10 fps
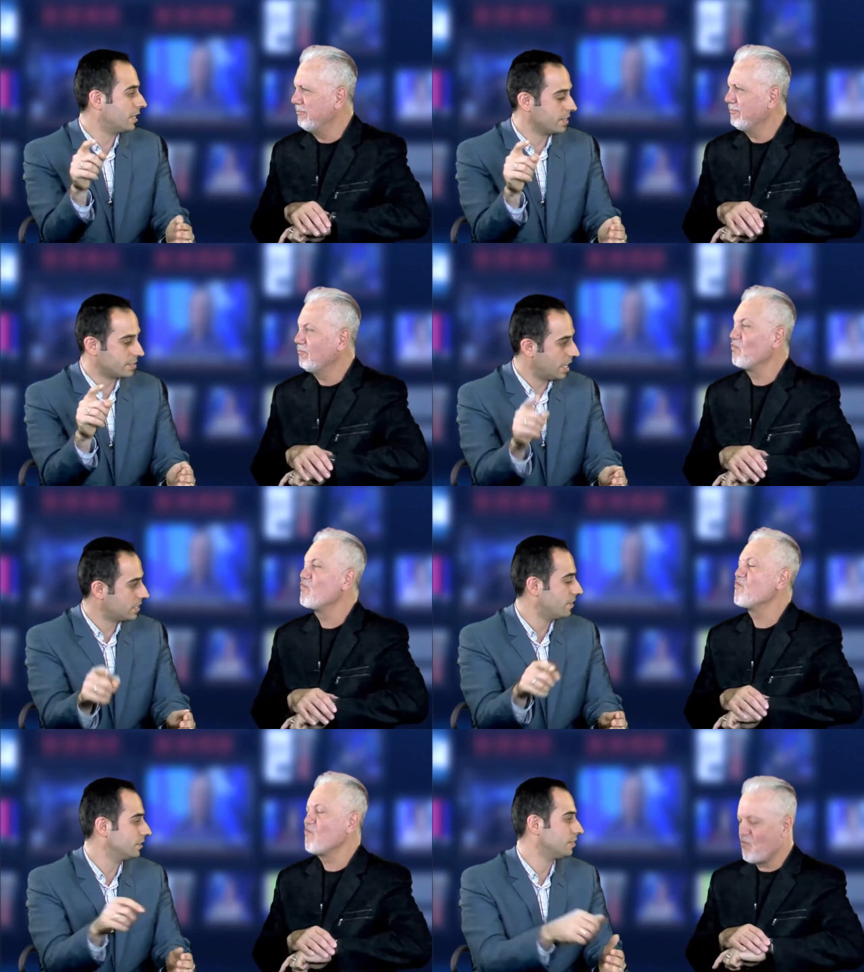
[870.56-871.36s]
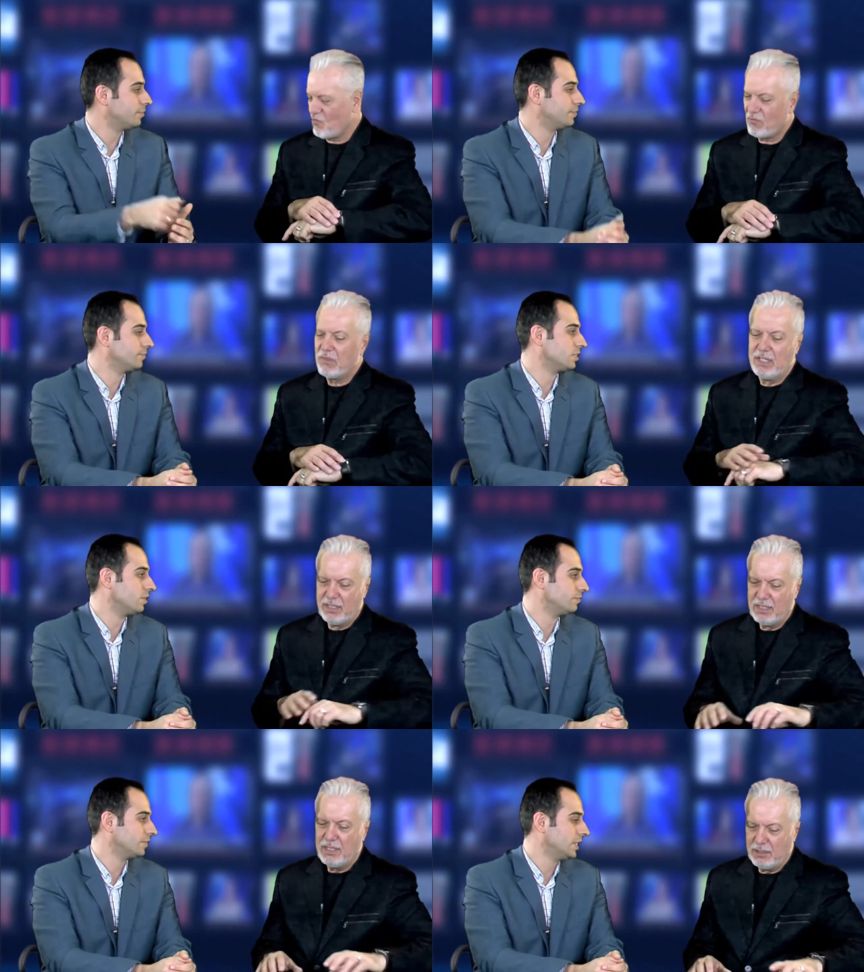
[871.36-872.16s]
Speaker 1: their tax file number. So
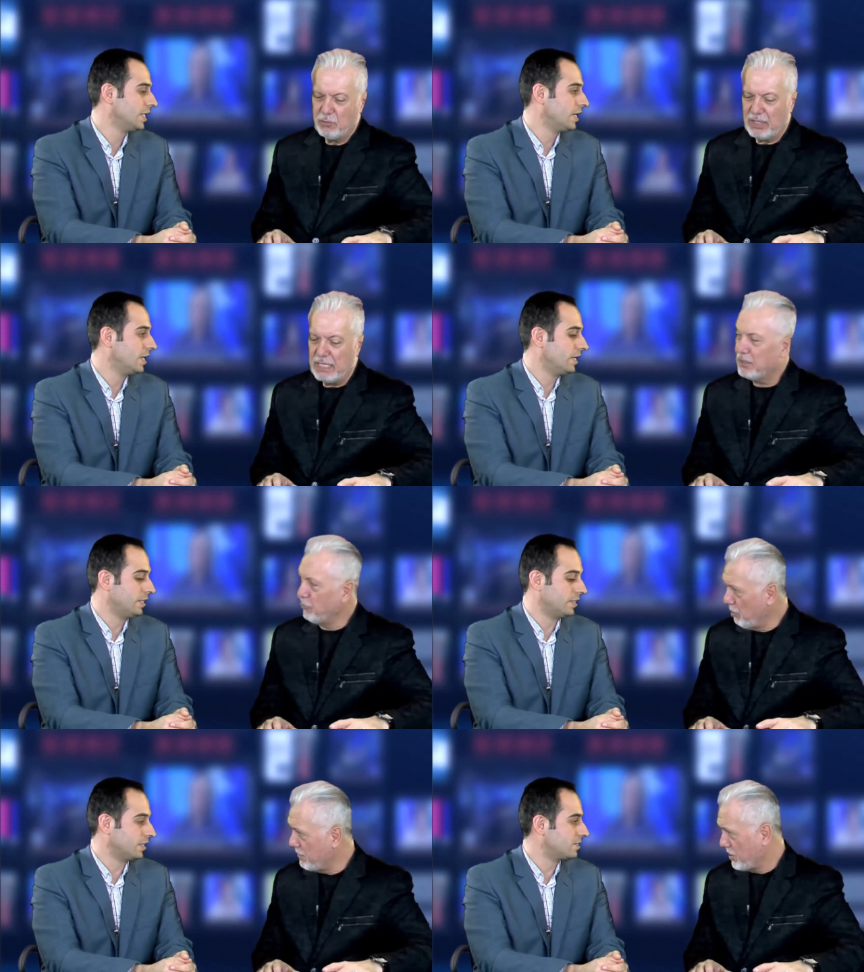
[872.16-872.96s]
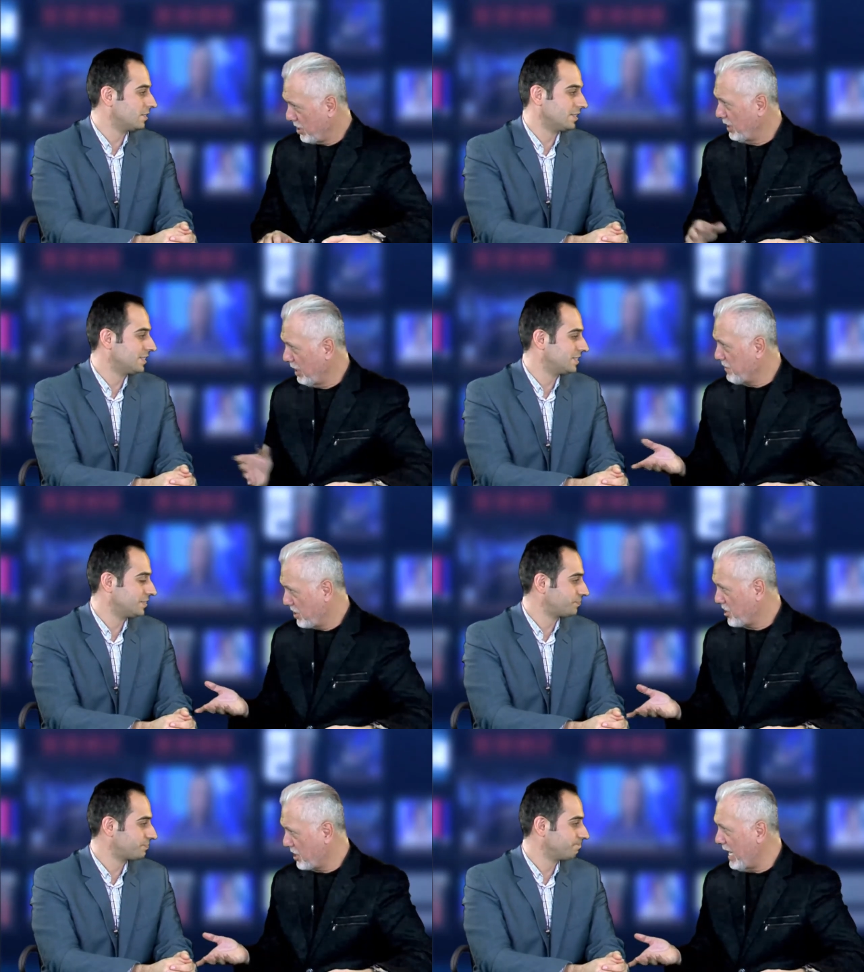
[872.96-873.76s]
Speaker 2: well, that lifts lifts
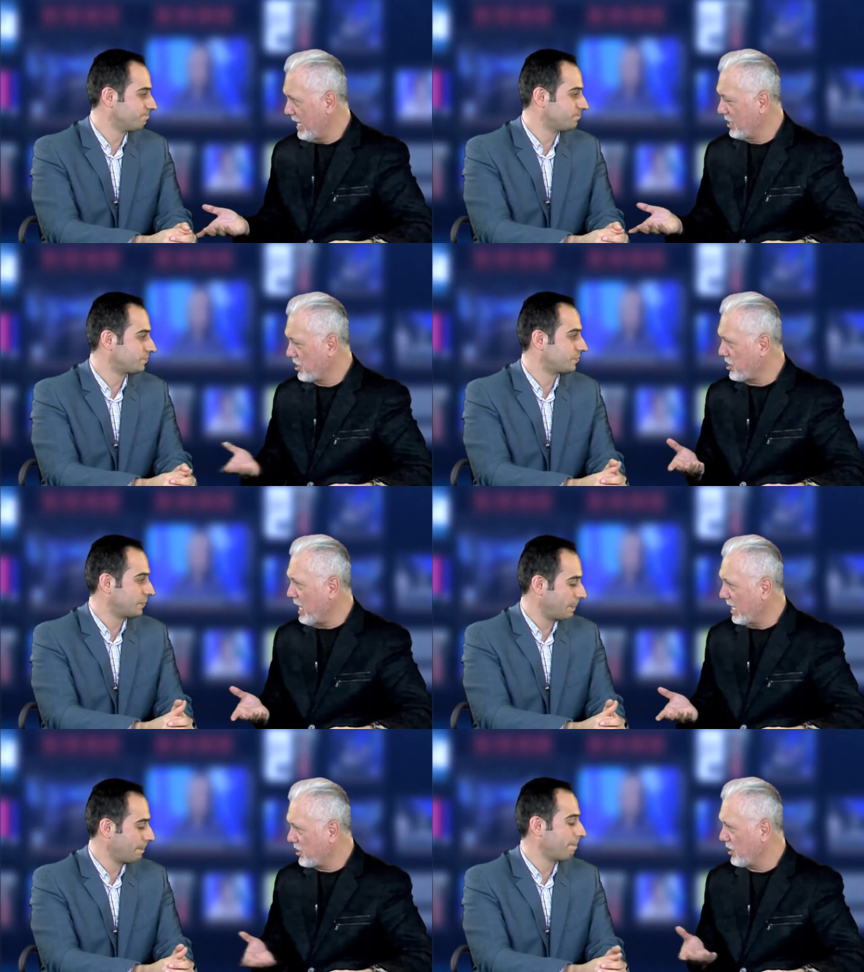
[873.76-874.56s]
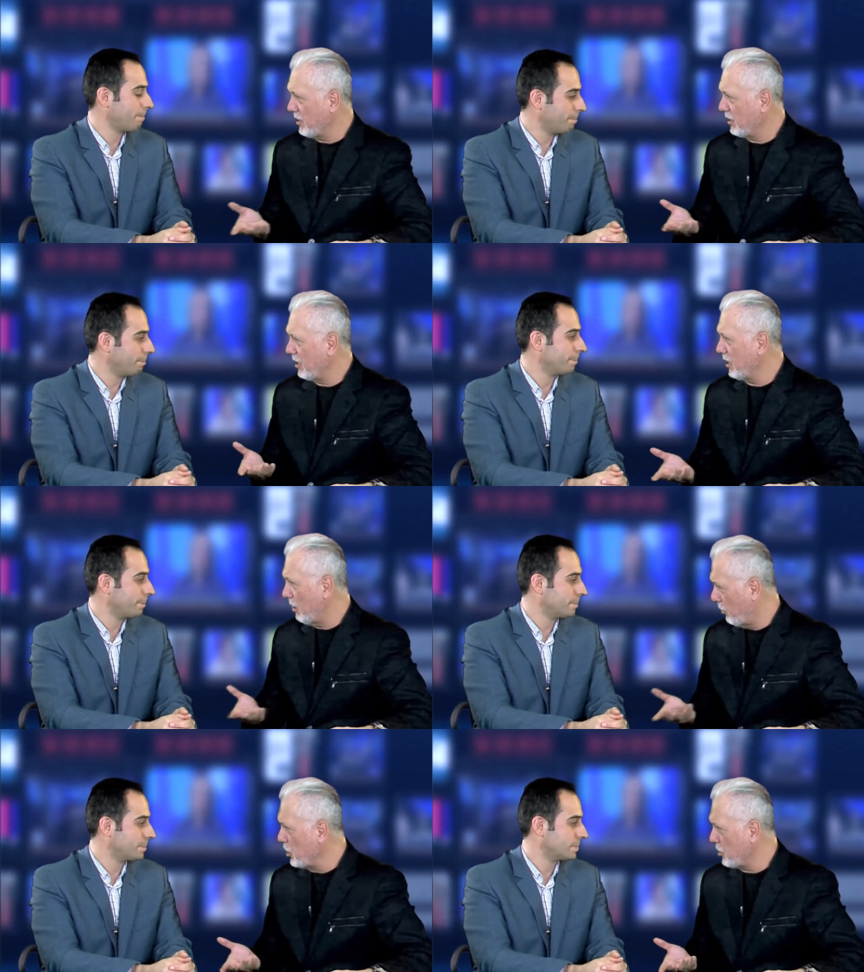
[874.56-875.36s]
the, the stakes uh, uh,
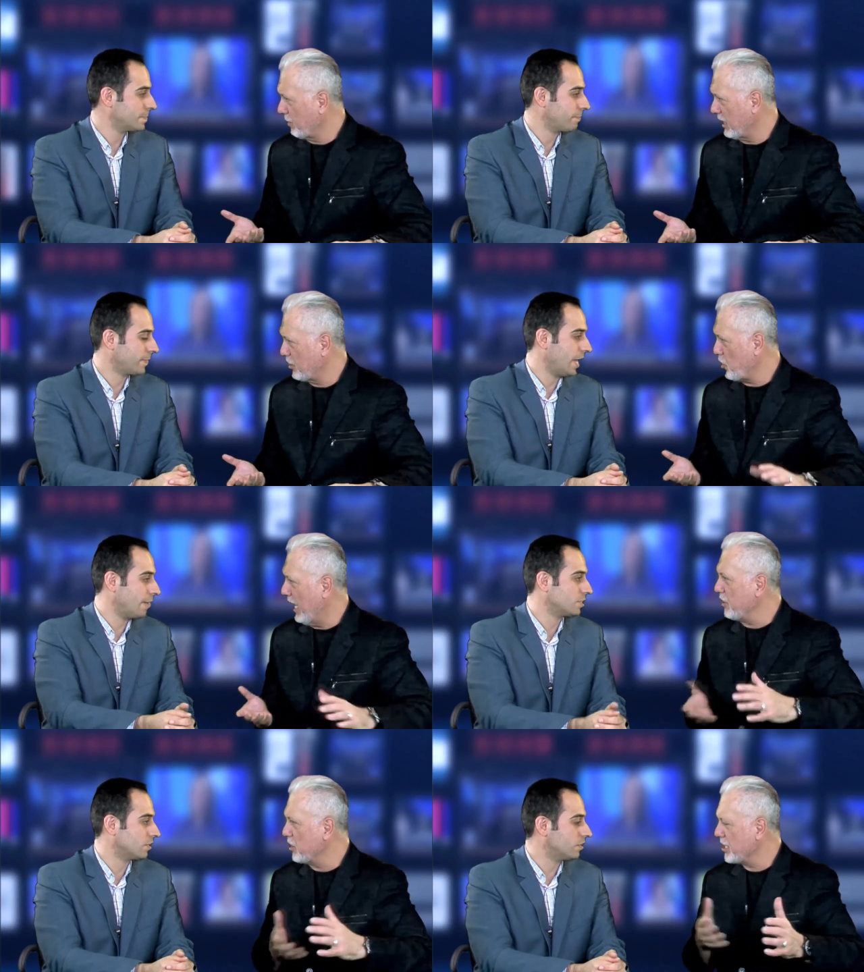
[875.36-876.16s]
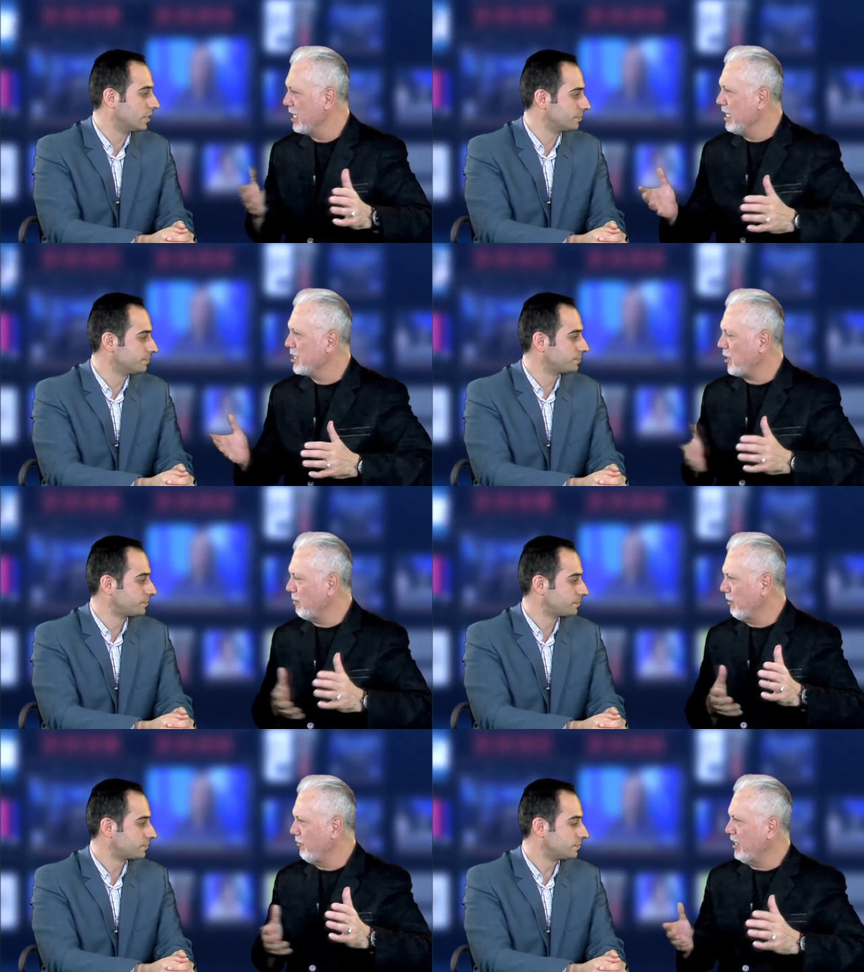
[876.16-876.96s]
appreciably and changes absolutely. some
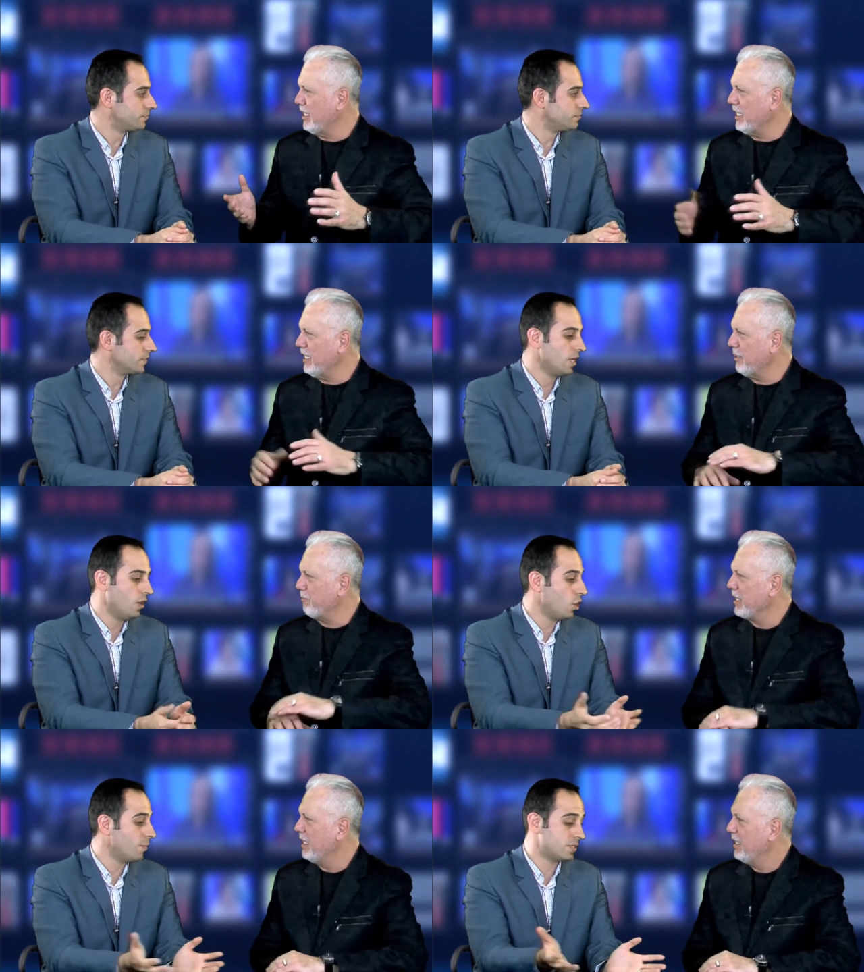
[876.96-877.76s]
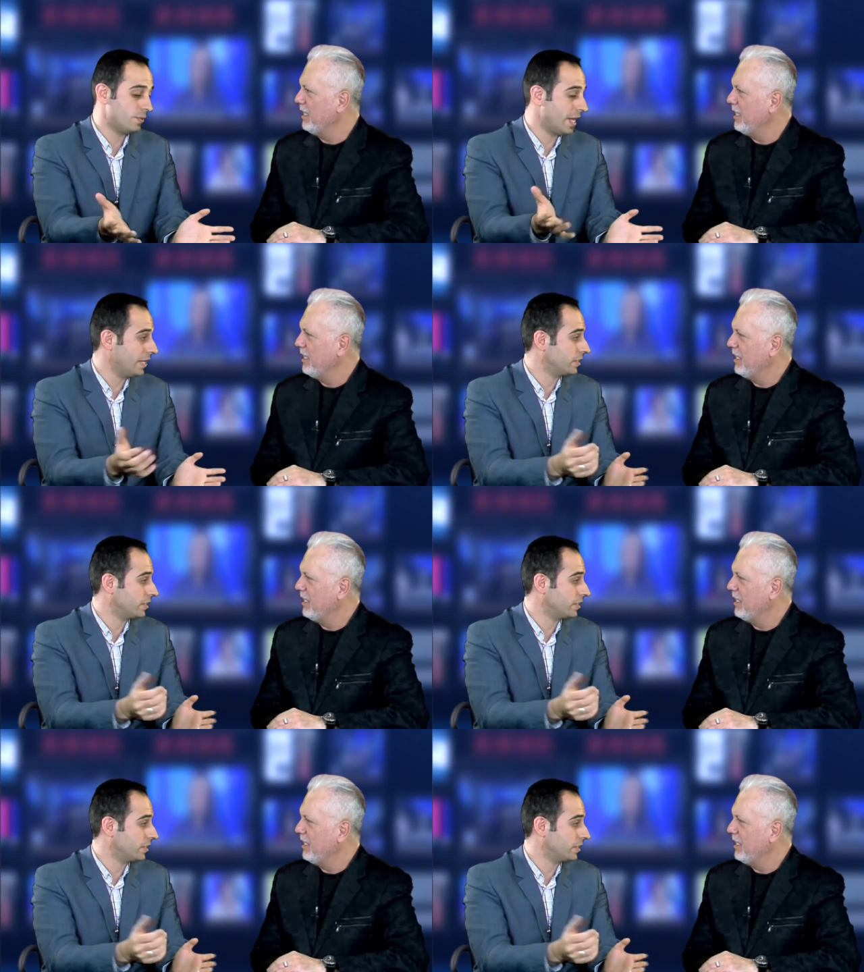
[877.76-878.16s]
of the. Uh, Uber's already had to